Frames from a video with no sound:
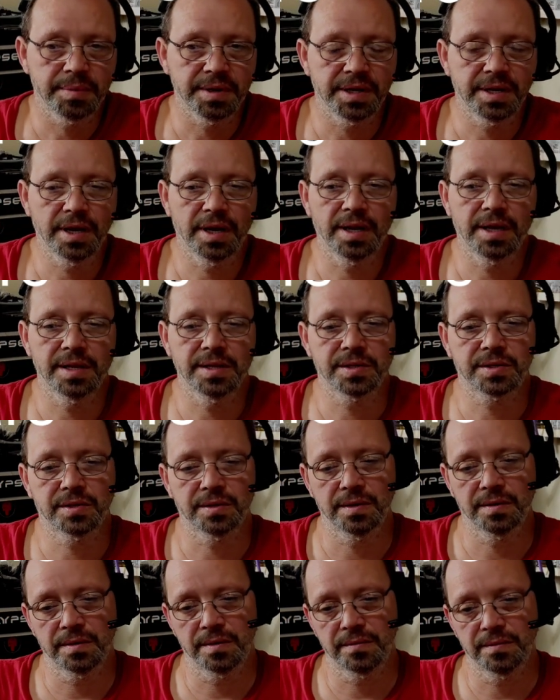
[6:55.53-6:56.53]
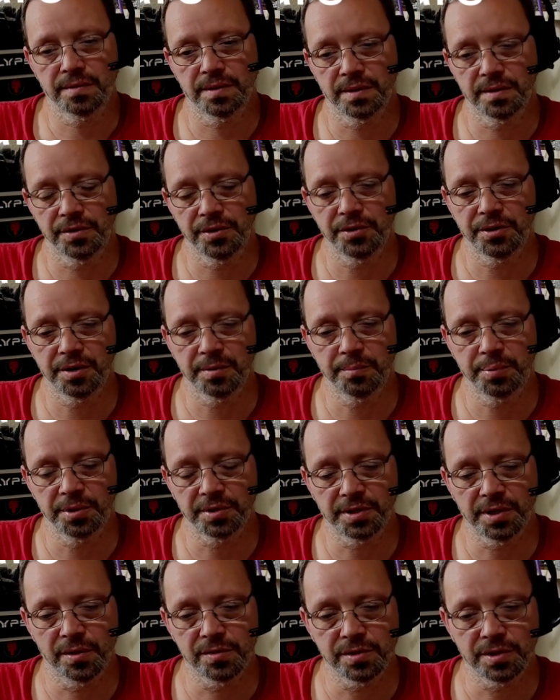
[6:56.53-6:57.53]
because you can
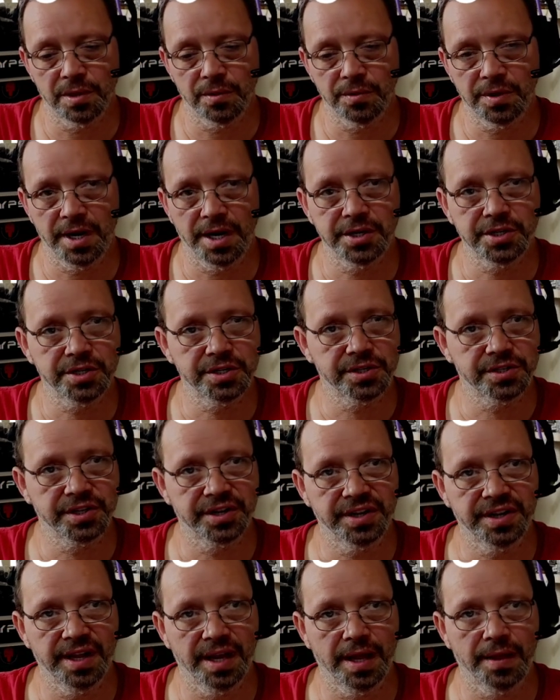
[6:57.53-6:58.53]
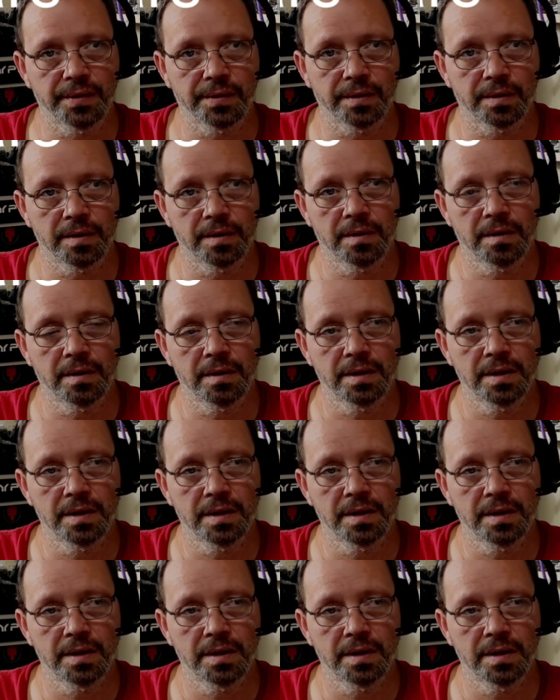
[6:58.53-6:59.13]
put those locations together.